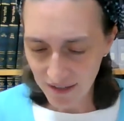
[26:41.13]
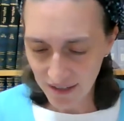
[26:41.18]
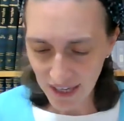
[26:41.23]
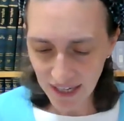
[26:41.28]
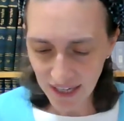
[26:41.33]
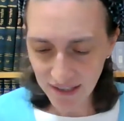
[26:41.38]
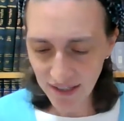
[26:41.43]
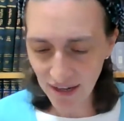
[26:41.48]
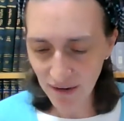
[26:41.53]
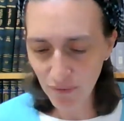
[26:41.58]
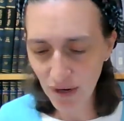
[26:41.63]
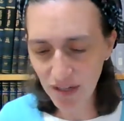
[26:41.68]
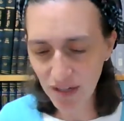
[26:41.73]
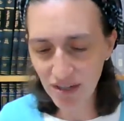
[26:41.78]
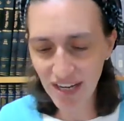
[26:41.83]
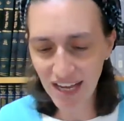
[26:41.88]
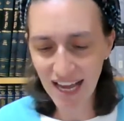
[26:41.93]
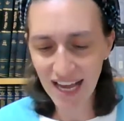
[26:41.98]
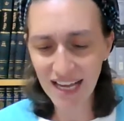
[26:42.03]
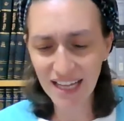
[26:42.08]
Okay, so I want
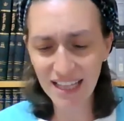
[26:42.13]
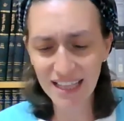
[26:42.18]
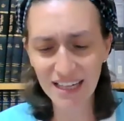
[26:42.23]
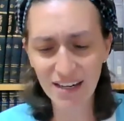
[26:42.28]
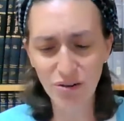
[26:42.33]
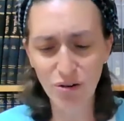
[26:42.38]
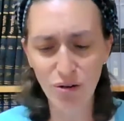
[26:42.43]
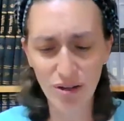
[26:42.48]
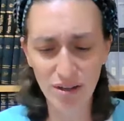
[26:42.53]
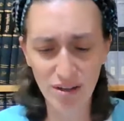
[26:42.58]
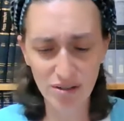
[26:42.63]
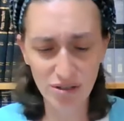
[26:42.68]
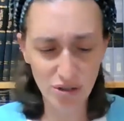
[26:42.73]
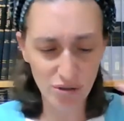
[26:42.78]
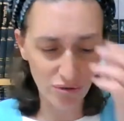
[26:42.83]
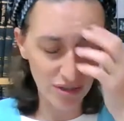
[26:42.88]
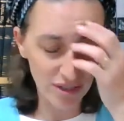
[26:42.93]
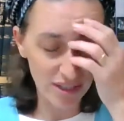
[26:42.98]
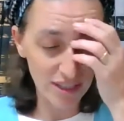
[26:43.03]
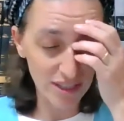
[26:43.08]
you to get clear all our
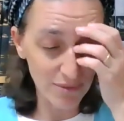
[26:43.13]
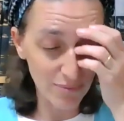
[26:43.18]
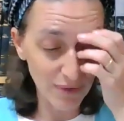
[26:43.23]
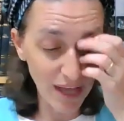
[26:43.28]
sources.